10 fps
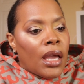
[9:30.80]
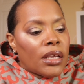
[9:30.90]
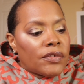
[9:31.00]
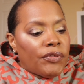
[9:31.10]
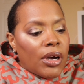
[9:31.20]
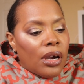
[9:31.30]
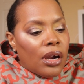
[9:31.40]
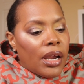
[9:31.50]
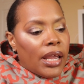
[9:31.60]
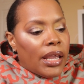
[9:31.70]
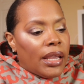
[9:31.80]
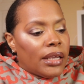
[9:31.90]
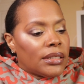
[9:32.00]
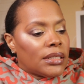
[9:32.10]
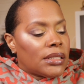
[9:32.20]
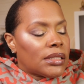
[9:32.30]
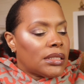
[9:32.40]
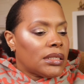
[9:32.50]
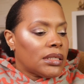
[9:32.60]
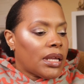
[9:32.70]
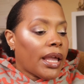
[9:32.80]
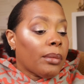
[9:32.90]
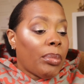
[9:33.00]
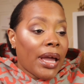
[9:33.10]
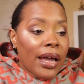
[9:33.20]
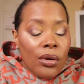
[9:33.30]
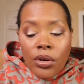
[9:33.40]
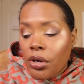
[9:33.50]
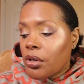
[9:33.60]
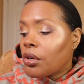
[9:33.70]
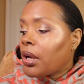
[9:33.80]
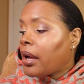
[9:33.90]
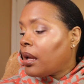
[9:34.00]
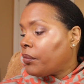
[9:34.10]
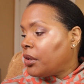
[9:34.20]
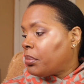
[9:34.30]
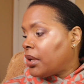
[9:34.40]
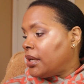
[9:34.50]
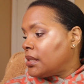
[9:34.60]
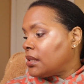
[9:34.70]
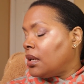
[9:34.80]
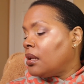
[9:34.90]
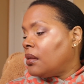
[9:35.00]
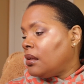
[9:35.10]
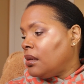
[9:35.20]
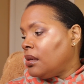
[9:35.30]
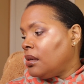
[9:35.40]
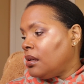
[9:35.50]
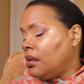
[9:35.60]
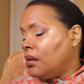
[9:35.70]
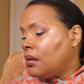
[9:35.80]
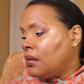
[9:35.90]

as far as a powder I am replacing the